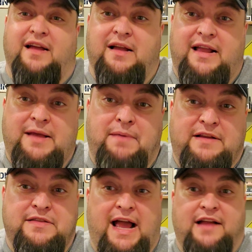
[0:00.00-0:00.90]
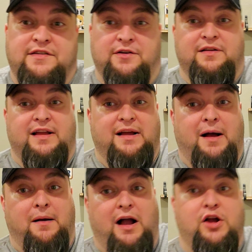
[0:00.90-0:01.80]
get back to the attitude.
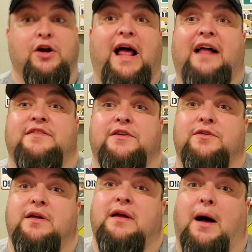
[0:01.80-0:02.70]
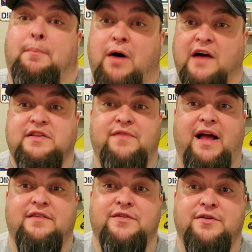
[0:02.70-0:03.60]
A good attitude, a positive
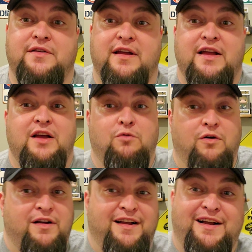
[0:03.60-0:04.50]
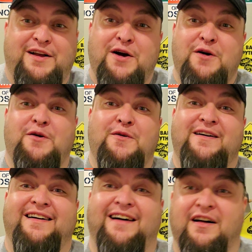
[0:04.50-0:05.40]
attitude will go
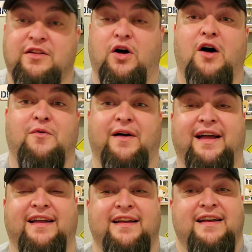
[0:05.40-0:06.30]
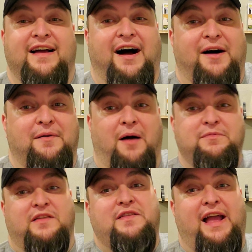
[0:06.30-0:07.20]
a long way. I'm
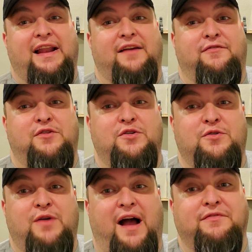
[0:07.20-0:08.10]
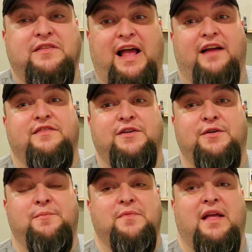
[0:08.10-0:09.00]
just saying, if you have this
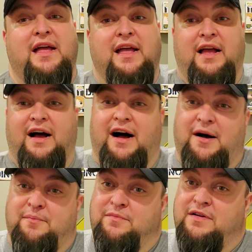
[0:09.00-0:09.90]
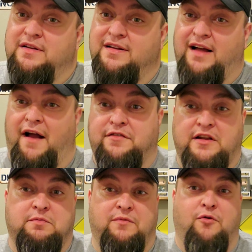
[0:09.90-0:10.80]
attitude, I've said
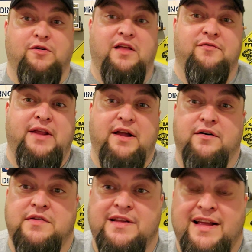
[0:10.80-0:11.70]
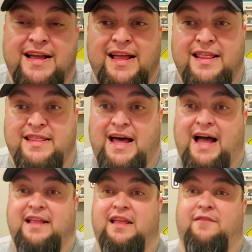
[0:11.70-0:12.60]
this before in other videos,
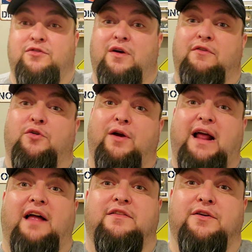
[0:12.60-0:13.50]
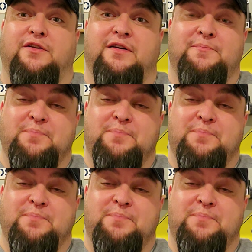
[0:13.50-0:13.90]
that if you have a great attitude,